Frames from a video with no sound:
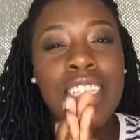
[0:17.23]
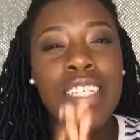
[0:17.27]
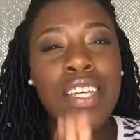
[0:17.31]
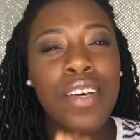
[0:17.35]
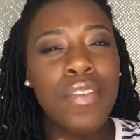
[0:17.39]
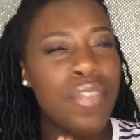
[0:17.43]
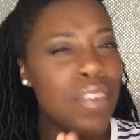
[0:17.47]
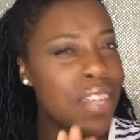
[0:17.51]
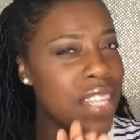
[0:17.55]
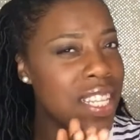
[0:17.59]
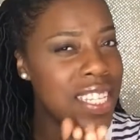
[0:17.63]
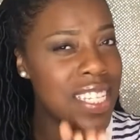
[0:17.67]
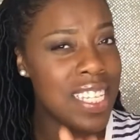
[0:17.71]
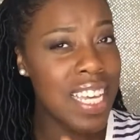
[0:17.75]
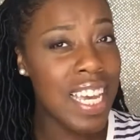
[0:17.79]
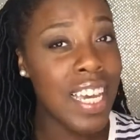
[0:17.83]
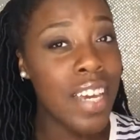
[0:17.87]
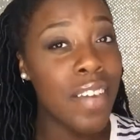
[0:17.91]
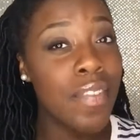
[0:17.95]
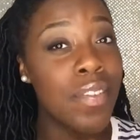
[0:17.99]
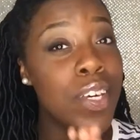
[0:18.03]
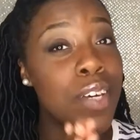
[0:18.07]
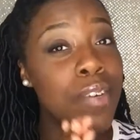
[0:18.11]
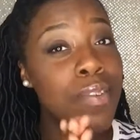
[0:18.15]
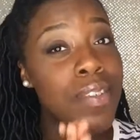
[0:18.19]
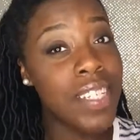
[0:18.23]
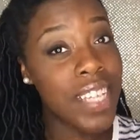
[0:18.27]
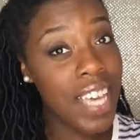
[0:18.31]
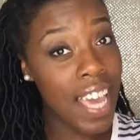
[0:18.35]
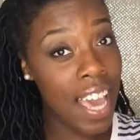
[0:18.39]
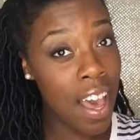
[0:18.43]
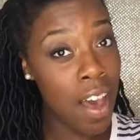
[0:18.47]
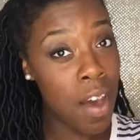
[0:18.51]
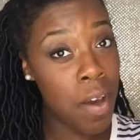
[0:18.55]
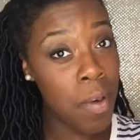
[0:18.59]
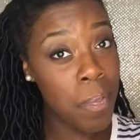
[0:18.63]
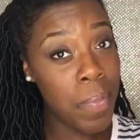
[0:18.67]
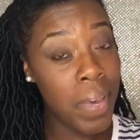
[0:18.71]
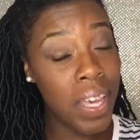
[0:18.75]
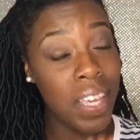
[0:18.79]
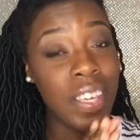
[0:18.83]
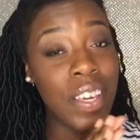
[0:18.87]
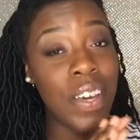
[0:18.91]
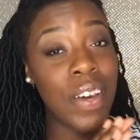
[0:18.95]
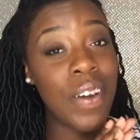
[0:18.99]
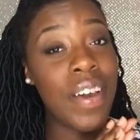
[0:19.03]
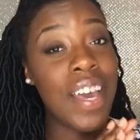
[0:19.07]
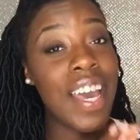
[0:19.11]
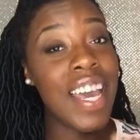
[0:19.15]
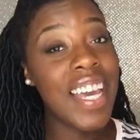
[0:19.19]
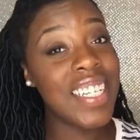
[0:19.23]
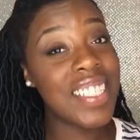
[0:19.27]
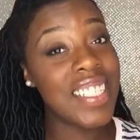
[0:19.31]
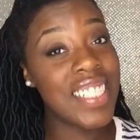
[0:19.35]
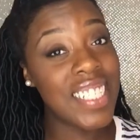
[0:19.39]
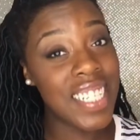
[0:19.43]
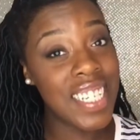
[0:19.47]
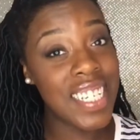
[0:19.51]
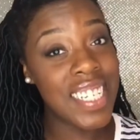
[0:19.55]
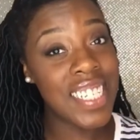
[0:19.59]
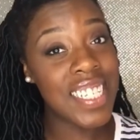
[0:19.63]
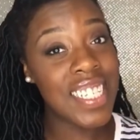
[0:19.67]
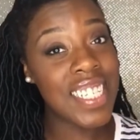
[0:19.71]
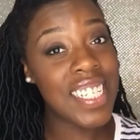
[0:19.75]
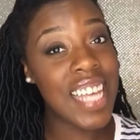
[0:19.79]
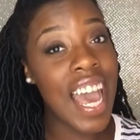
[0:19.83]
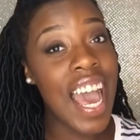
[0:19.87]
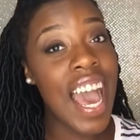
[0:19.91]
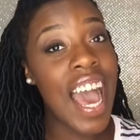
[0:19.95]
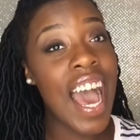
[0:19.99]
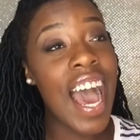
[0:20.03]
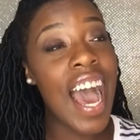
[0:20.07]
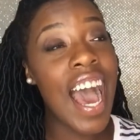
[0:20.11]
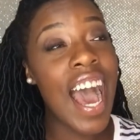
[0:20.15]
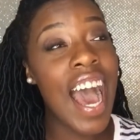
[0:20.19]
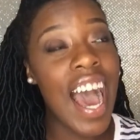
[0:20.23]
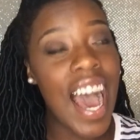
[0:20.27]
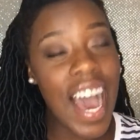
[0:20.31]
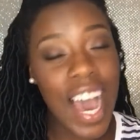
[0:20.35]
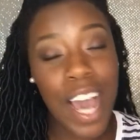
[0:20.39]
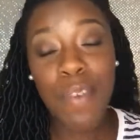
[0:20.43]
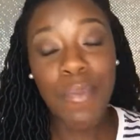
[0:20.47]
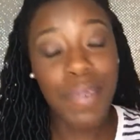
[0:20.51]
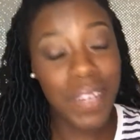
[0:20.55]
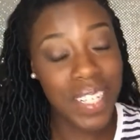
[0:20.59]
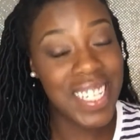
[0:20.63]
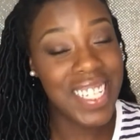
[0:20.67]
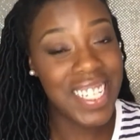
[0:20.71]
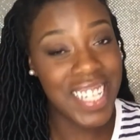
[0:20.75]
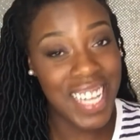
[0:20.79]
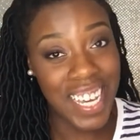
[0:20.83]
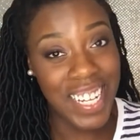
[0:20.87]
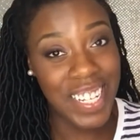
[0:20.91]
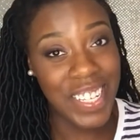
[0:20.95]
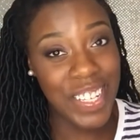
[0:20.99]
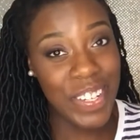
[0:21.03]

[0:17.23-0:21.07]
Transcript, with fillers: So for the sake of your scalp and your edges, I would stay